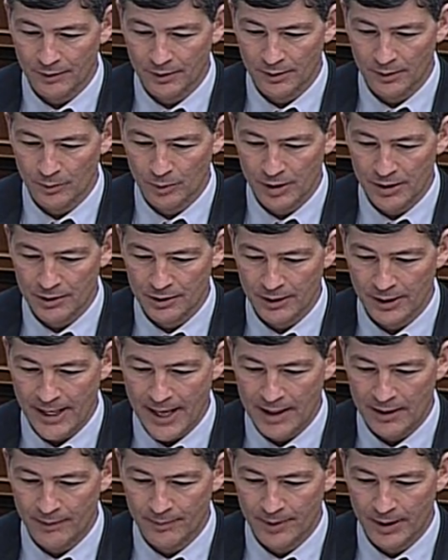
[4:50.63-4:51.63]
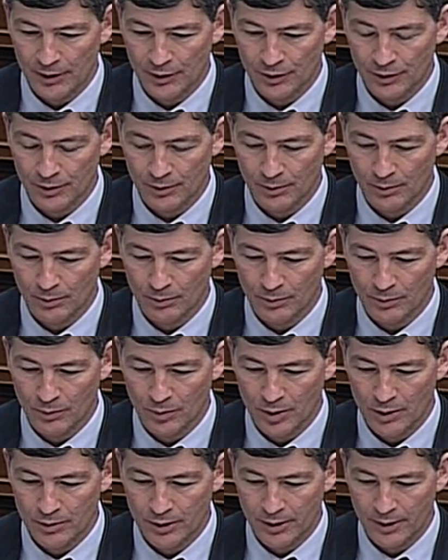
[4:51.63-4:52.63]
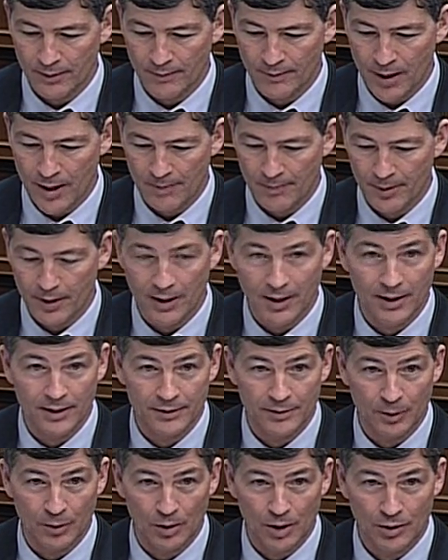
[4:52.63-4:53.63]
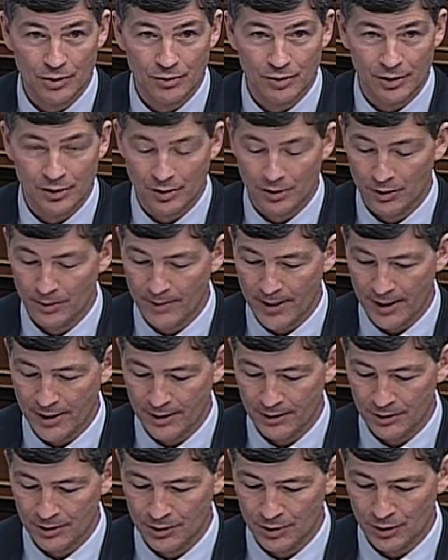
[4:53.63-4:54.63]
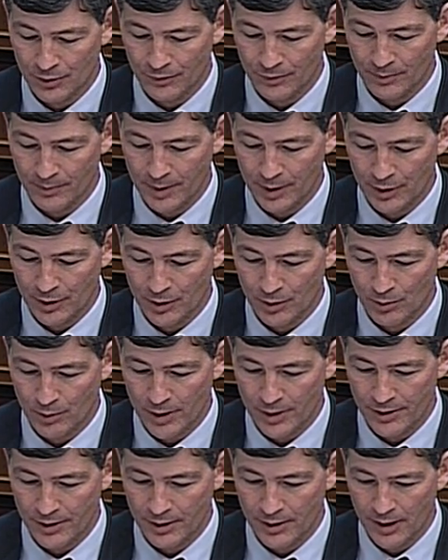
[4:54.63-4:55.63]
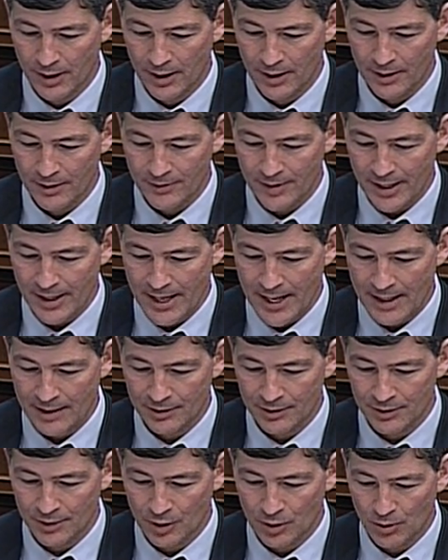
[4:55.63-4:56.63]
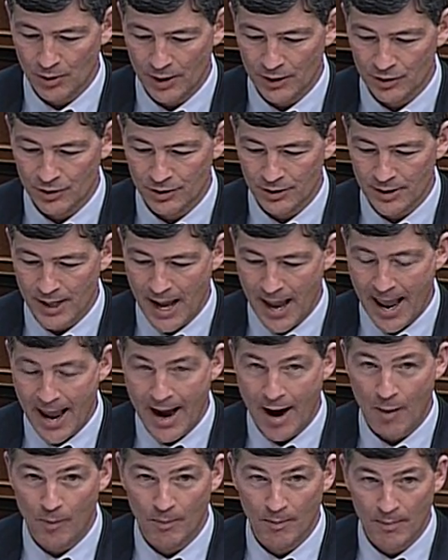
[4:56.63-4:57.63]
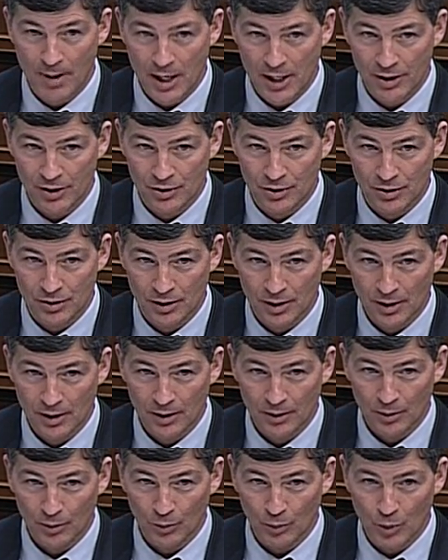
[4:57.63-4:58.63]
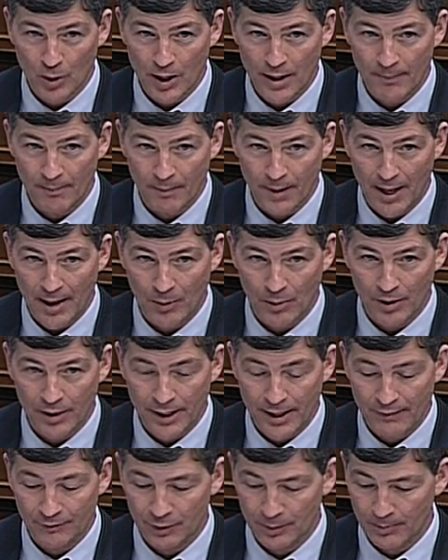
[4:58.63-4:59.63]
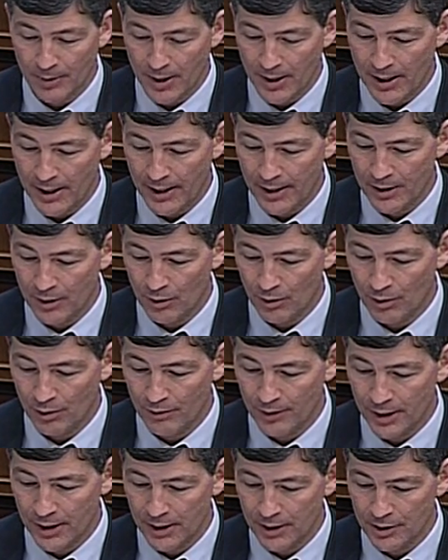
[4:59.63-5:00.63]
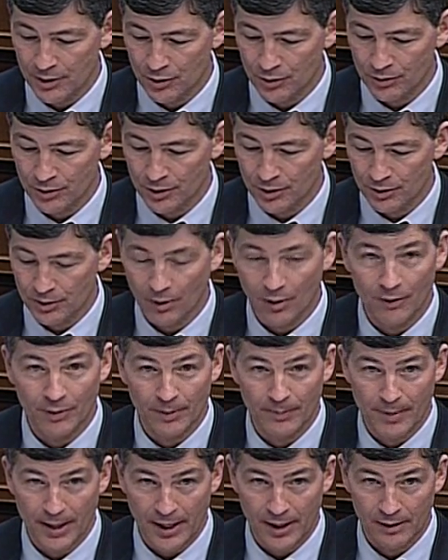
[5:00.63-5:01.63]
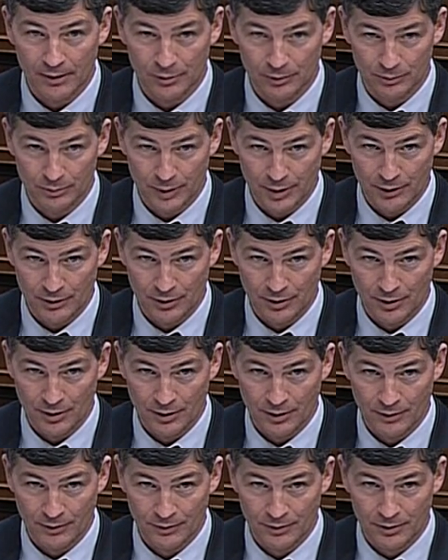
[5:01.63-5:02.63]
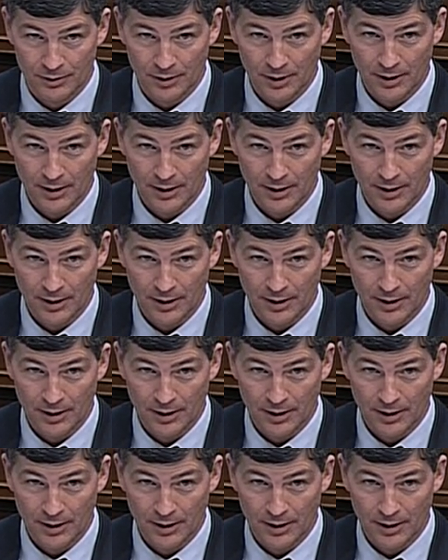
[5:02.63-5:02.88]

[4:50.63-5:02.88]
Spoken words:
Recently, Alan Meltzer wrote an op-ed in the Wall Street Journal, my guess is you're familiar with it, that asked the question, how much might one have to pay on the interest on the bank reserves?